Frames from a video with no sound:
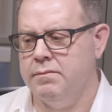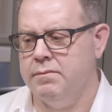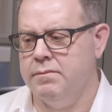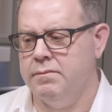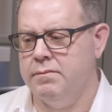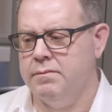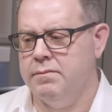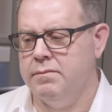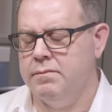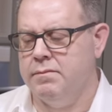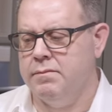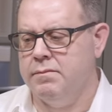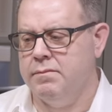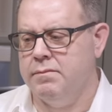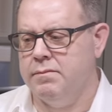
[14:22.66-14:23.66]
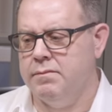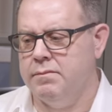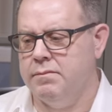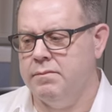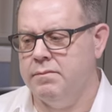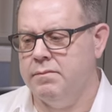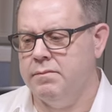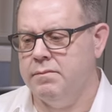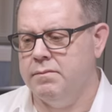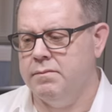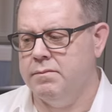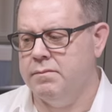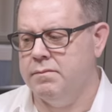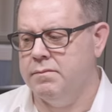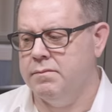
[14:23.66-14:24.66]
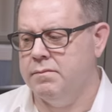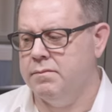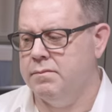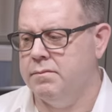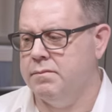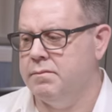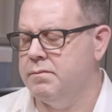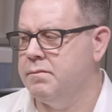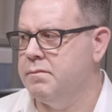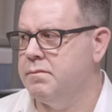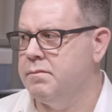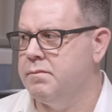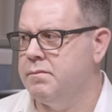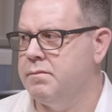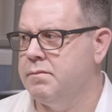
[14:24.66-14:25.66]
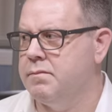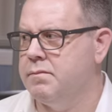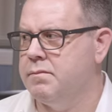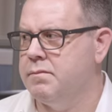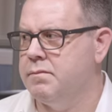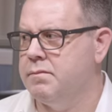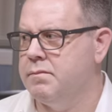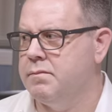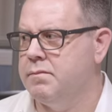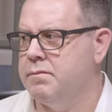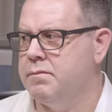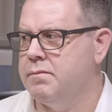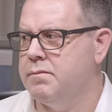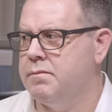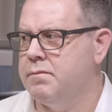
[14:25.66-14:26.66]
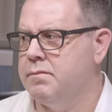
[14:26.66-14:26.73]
(not speaking)